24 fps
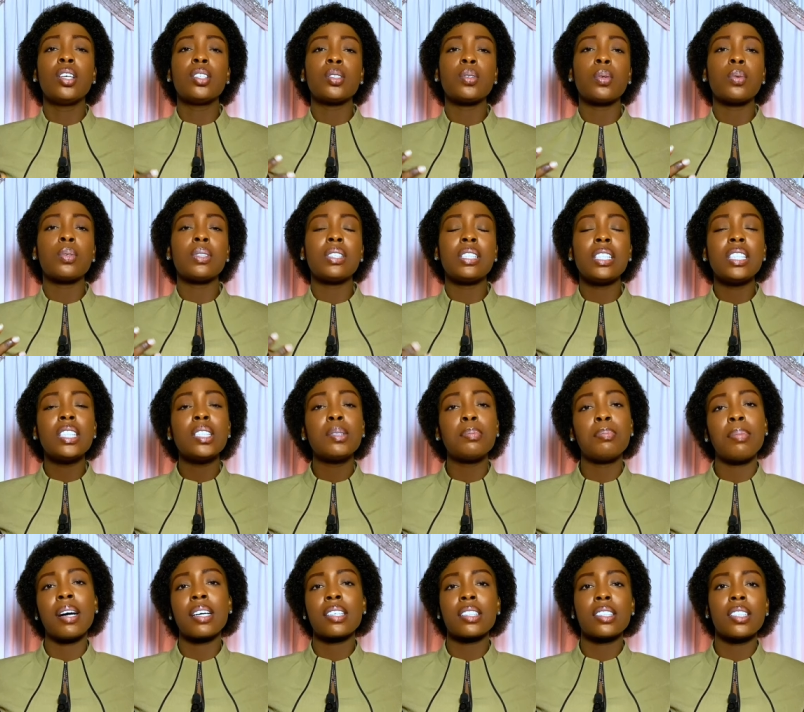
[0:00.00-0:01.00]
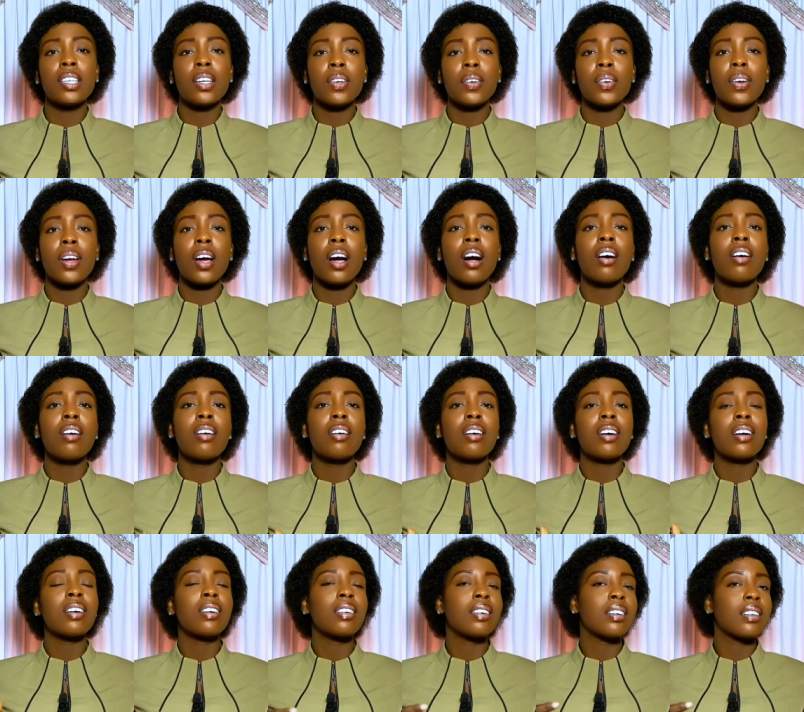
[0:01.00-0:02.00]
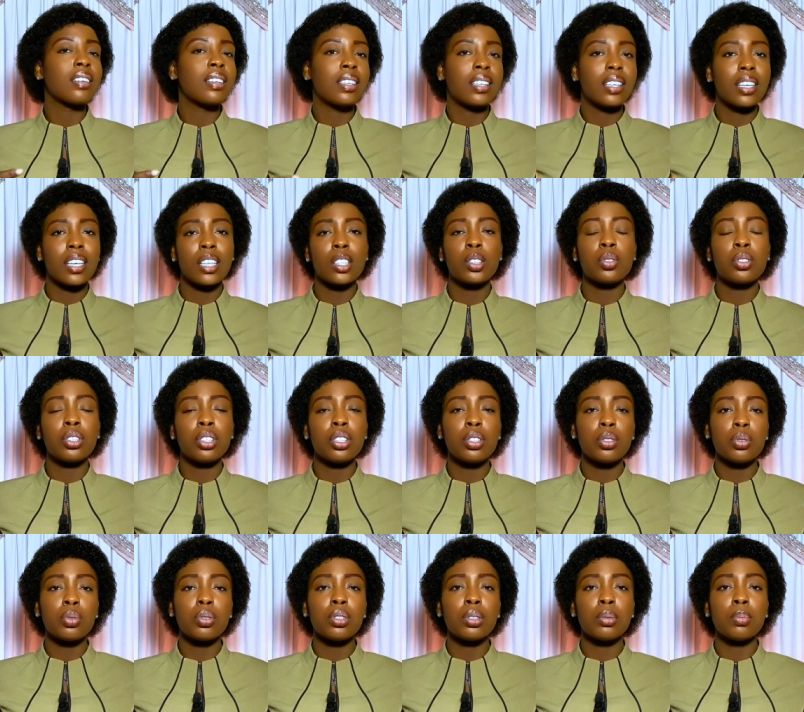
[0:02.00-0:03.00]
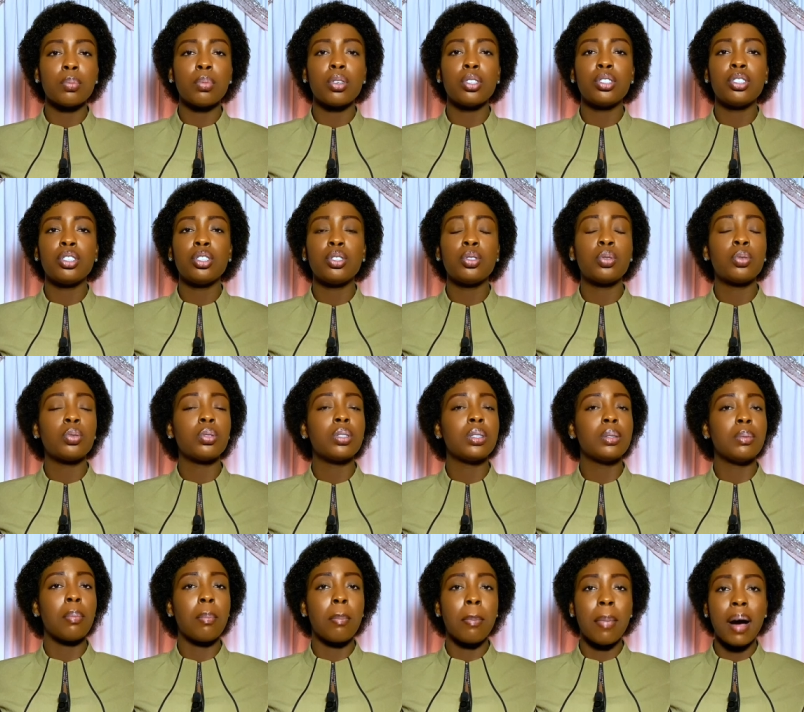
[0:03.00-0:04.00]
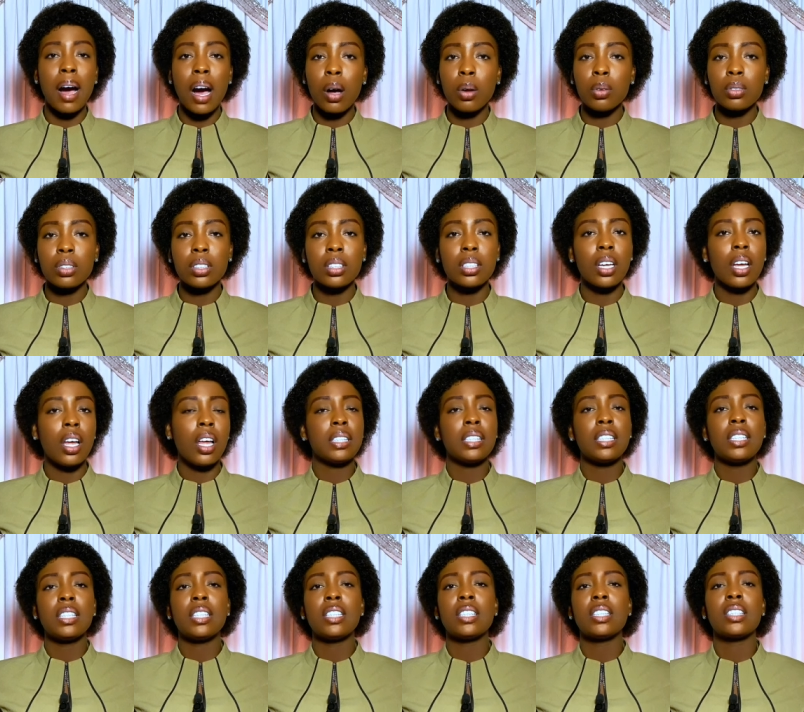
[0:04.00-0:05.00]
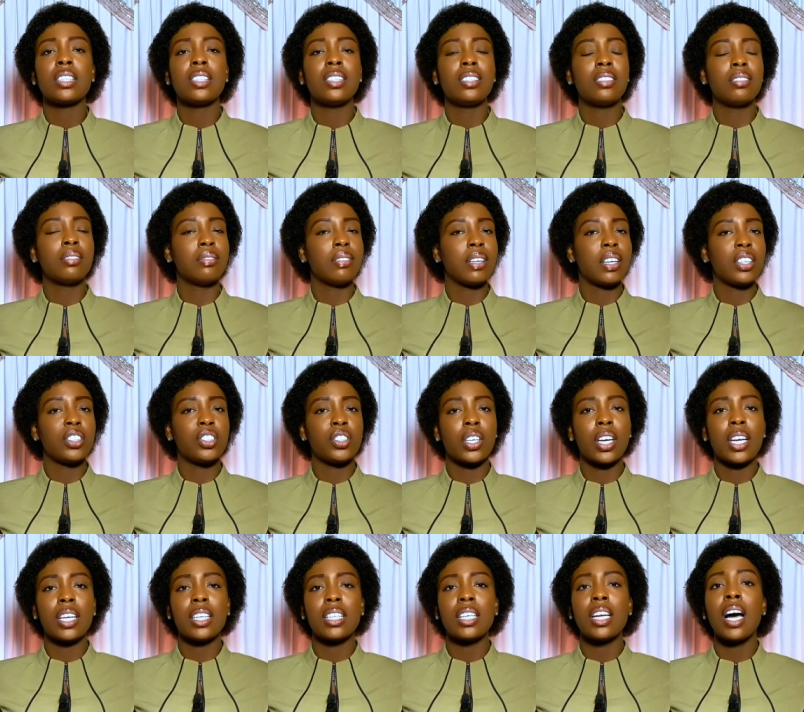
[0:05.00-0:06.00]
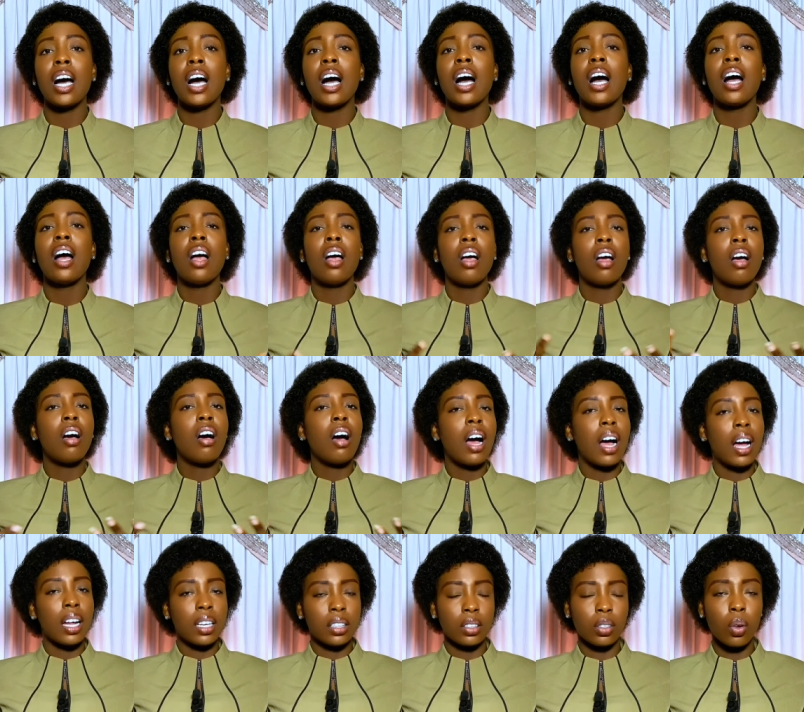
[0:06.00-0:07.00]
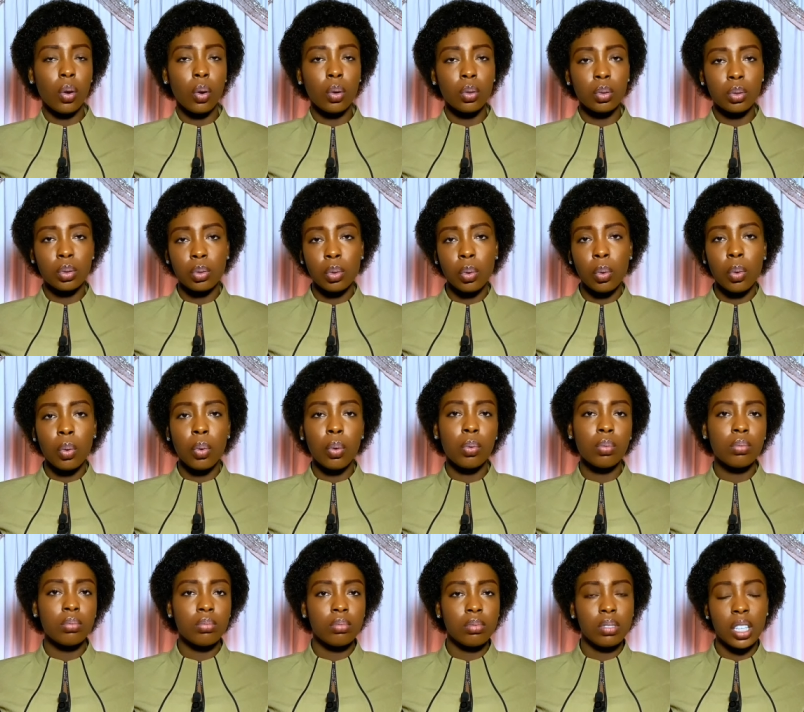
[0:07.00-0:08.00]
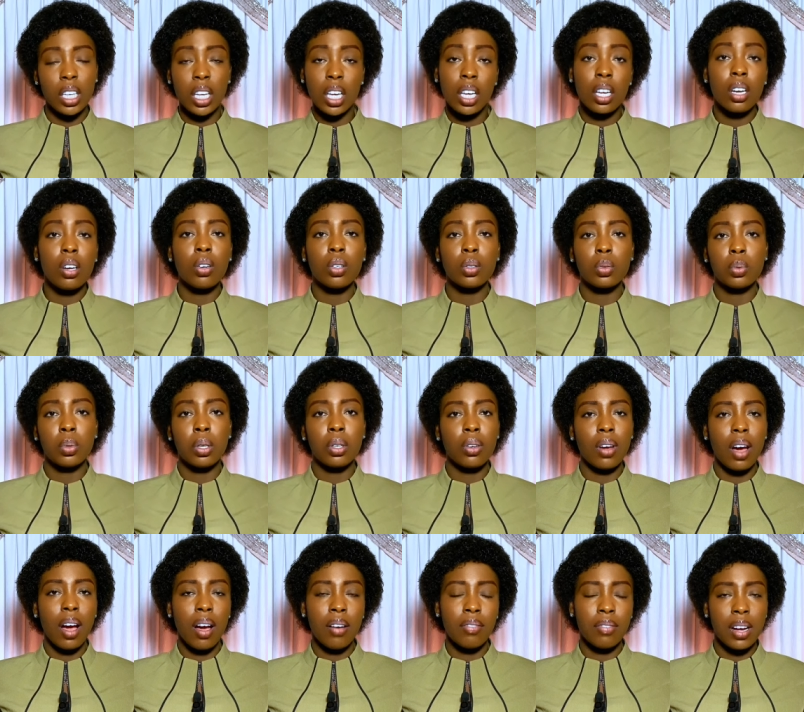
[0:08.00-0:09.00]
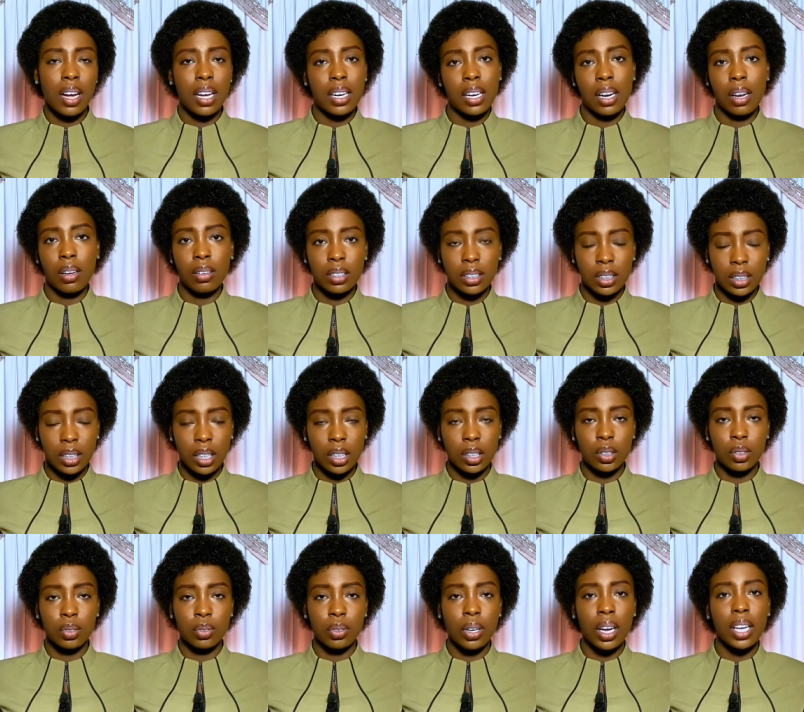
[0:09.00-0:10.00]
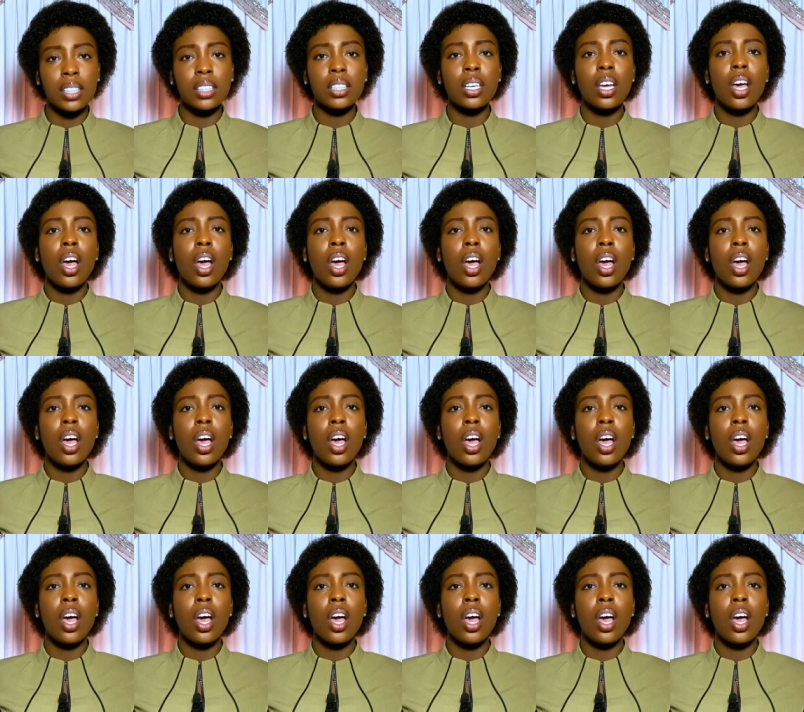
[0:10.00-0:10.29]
So this bacteria gets into the body through the mouth, penis, the vagina and also the anus when you have anal sex, right?